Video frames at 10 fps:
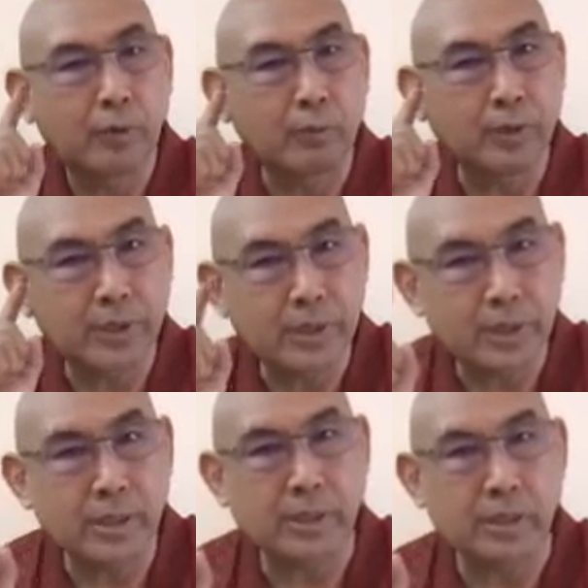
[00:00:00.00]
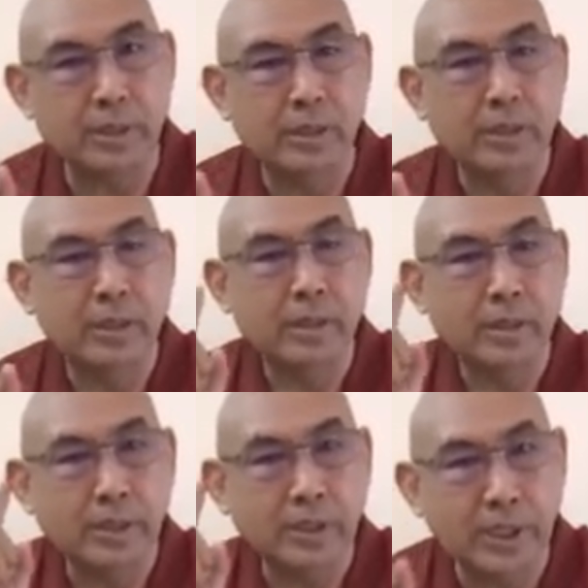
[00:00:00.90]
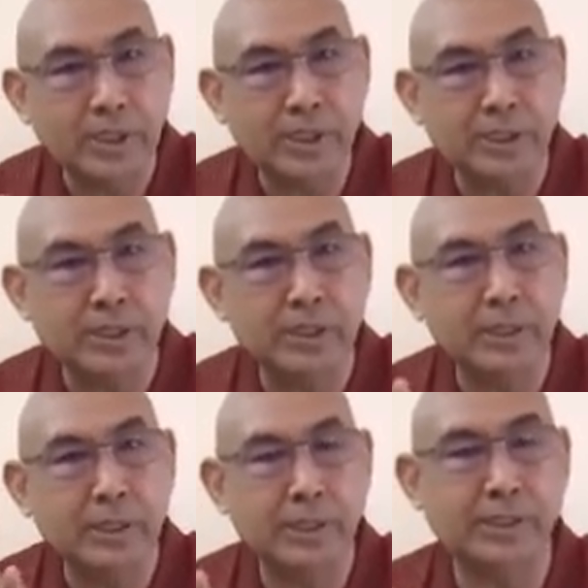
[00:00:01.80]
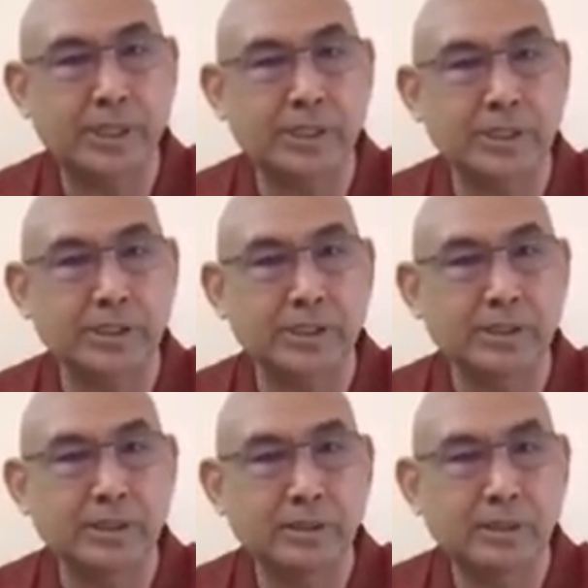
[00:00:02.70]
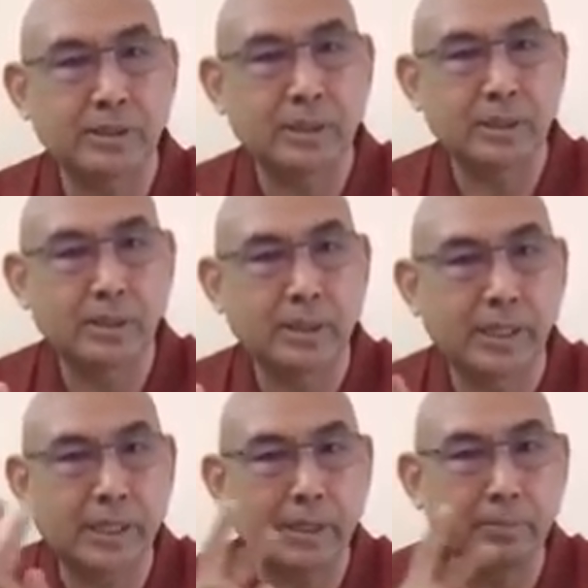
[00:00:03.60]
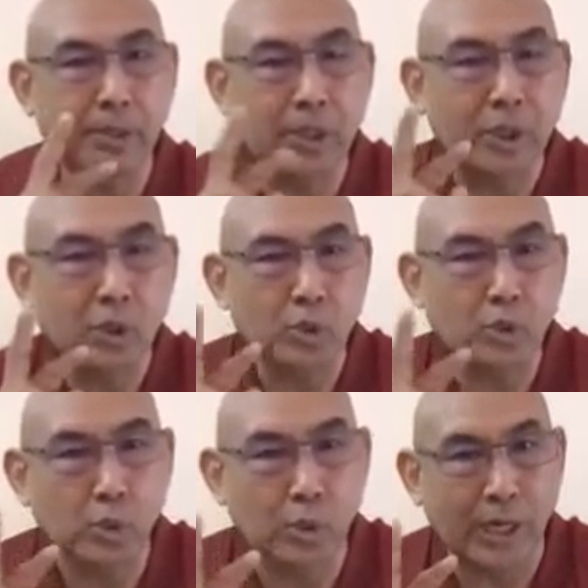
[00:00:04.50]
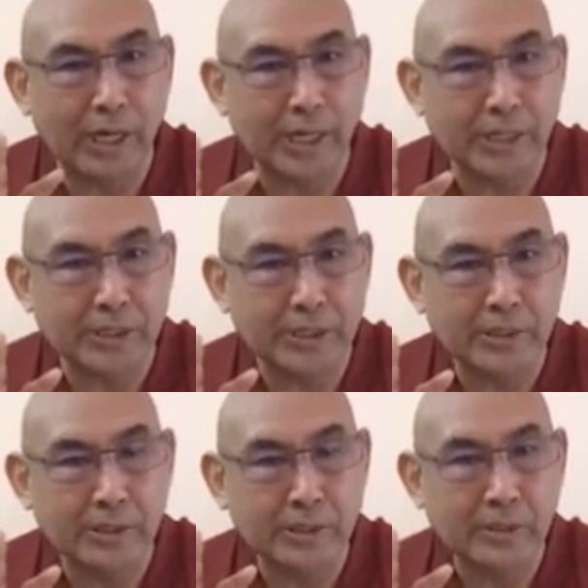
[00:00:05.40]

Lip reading: we hear nature essence, there can be two kinds.